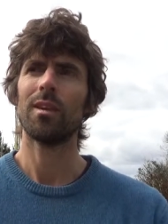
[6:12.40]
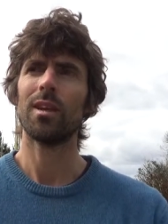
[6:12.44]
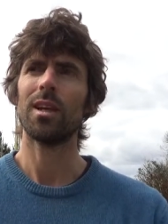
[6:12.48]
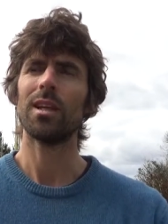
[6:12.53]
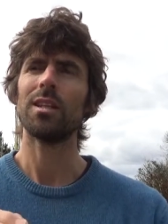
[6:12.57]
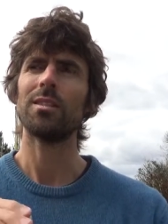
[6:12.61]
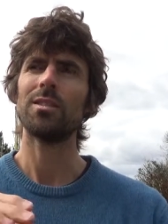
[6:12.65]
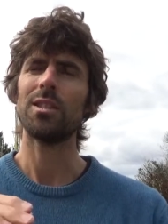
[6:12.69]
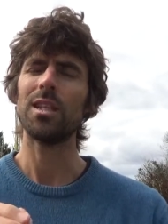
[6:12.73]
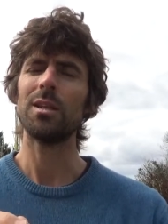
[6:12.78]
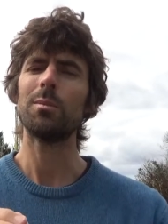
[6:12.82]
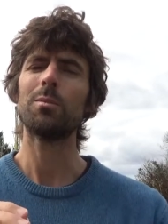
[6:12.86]

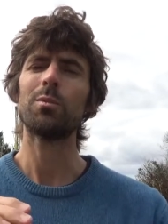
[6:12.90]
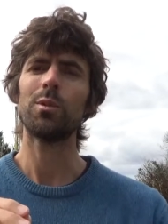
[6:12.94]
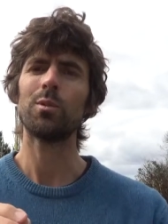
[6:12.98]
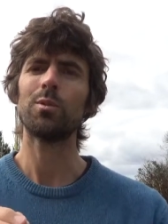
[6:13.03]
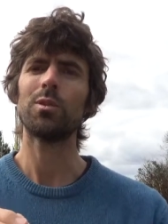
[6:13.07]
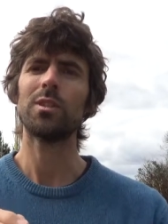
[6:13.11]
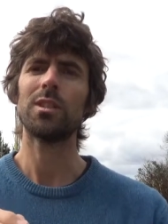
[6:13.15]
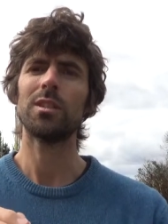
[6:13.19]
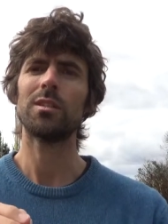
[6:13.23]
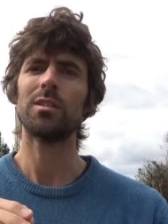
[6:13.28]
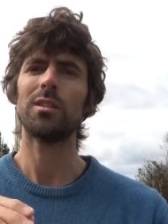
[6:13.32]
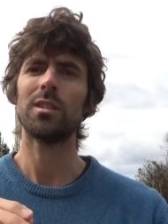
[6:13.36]
a deep
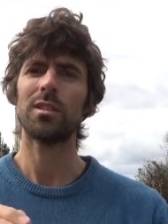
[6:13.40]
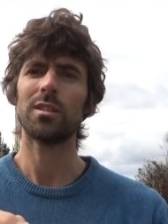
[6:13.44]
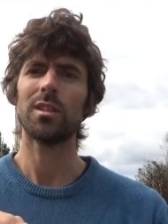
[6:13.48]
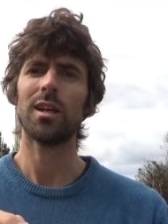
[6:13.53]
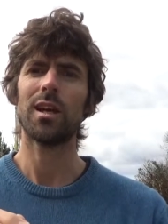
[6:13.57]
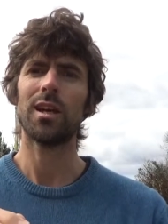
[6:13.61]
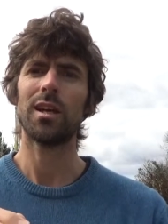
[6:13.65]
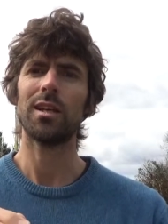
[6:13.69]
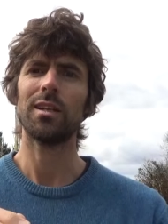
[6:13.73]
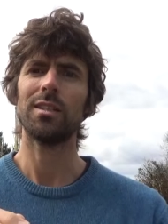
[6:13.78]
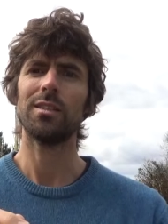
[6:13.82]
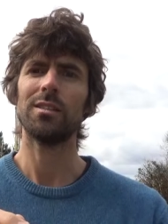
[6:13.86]
rooted
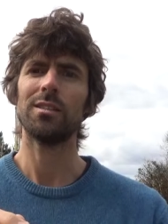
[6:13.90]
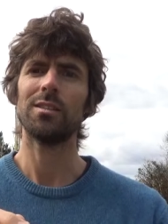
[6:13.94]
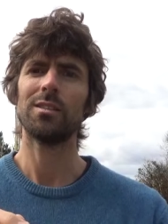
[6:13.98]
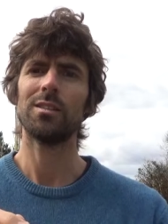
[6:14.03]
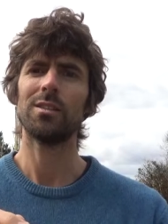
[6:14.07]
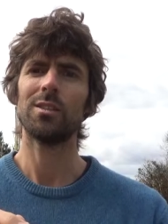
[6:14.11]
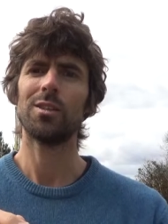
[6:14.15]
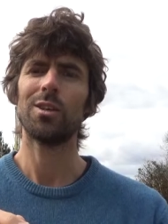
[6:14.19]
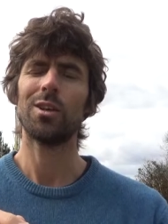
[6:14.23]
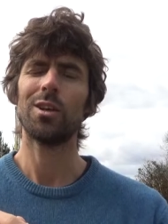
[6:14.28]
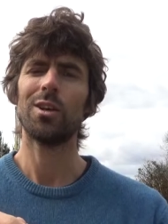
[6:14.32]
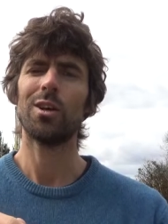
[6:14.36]
desire
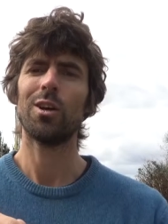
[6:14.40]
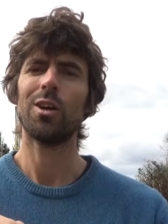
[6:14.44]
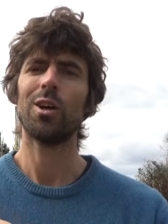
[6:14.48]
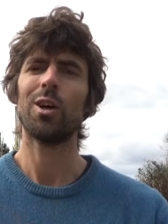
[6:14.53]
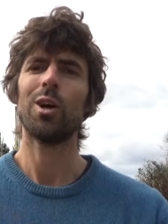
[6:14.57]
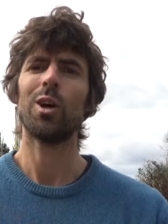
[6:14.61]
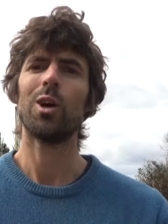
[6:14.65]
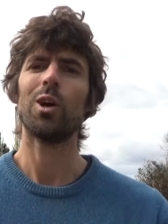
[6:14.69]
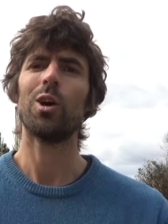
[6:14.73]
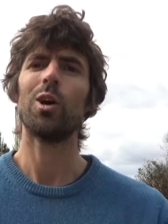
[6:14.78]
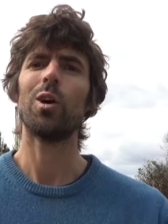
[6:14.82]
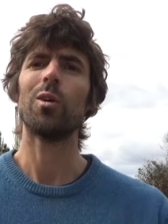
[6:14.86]

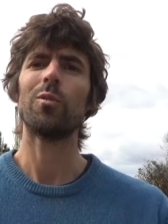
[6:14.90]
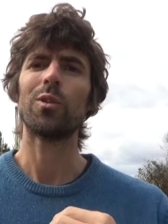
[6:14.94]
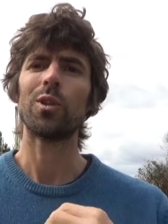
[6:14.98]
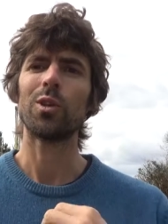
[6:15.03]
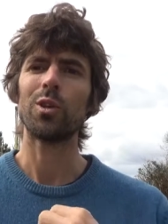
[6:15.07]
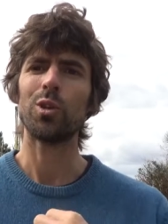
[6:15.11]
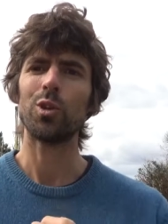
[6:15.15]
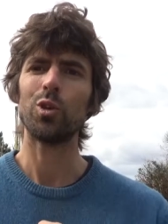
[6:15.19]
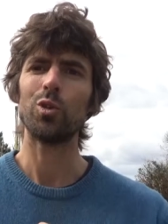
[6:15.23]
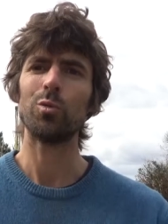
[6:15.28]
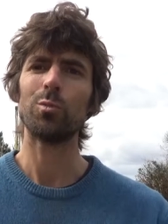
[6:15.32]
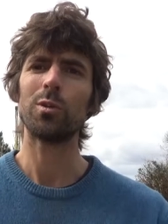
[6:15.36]
of the
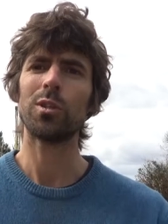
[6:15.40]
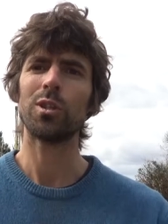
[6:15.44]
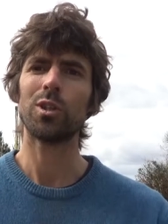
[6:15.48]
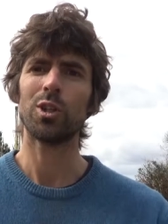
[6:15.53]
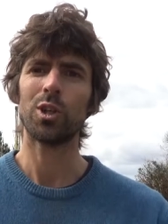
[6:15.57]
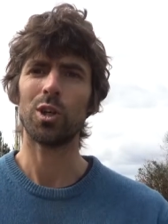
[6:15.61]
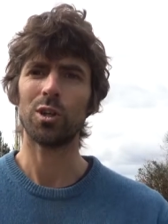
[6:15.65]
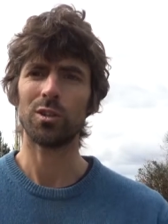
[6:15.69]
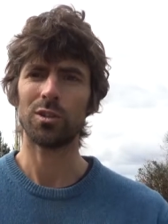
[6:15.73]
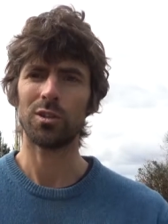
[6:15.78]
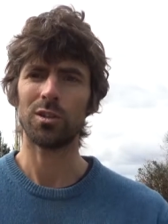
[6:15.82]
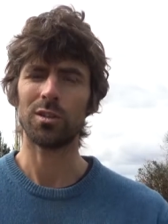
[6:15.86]
human
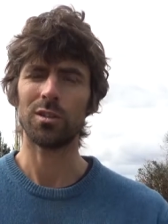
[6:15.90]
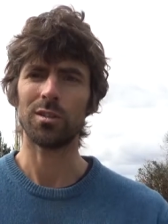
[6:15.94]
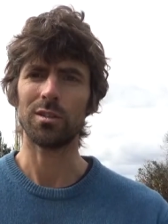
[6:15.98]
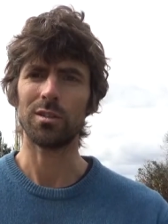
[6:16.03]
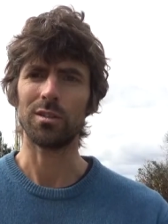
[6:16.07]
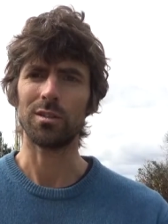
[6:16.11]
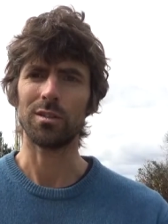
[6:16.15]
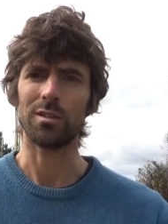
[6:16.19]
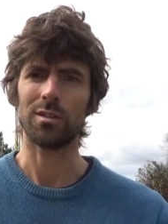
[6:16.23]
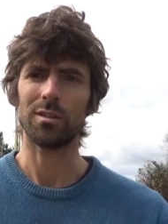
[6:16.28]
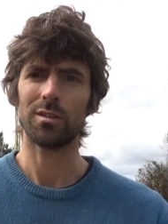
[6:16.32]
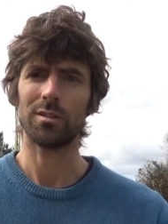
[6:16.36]

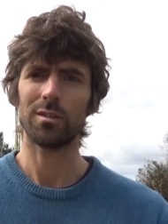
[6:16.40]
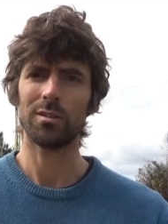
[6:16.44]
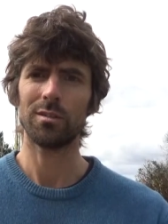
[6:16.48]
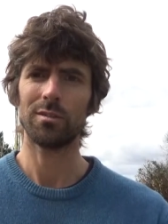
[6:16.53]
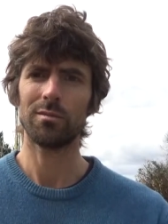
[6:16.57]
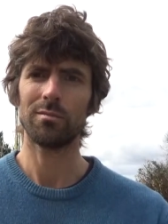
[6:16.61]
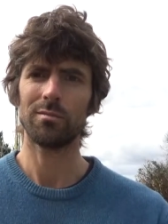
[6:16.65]
consciousness.